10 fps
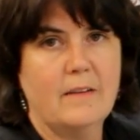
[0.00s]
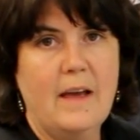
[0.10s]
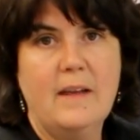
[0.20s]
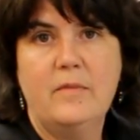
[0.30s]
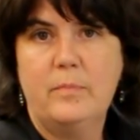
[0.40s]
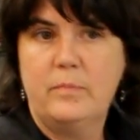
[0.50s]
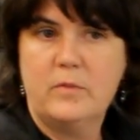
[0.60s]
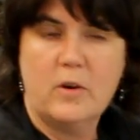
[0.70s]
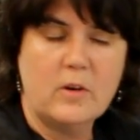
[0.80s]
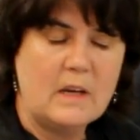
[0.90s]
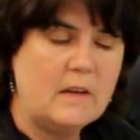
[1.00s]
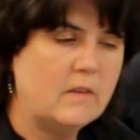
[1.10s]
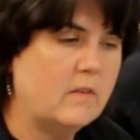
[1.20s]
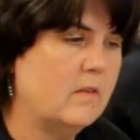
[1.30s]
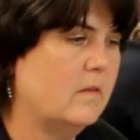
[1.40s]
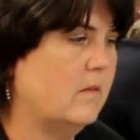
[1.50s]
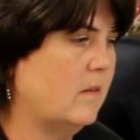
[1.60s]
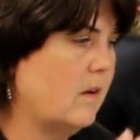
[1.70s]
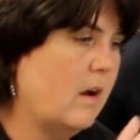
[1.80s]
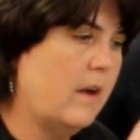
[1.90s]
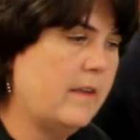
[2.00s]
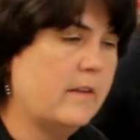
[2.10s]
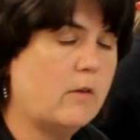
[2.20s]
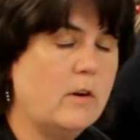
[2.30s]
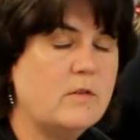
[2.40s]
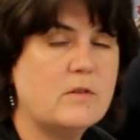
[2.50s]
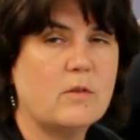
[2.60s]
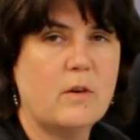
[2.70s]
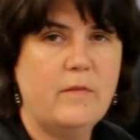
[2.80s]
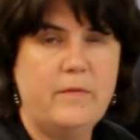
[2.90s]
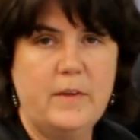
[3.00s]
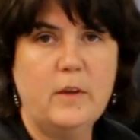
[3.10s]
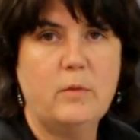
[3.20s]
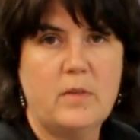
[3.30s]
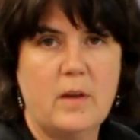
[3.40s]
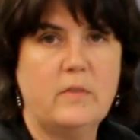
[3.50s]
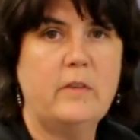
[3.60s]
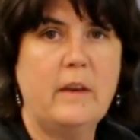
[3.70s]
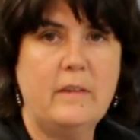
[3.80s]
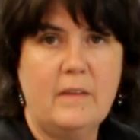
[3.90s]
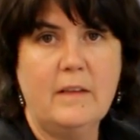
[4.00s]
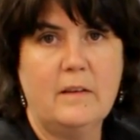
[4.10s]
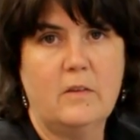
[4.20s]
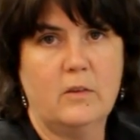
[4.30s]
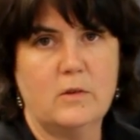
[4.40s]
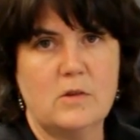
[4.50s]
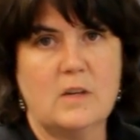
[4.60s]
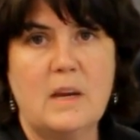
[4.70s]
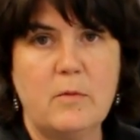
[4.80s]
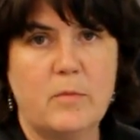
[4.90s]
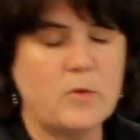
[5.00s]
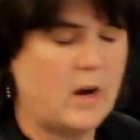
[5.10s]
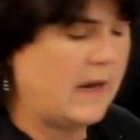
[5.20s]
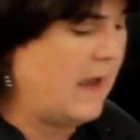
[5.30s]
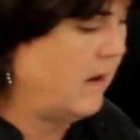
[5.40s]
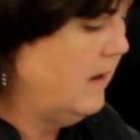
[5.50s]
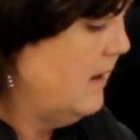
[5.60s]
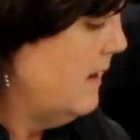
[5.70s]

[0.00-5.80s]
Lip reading: A lot of turkeys in the grocery store are filled with a saline solution to keep them from drying out.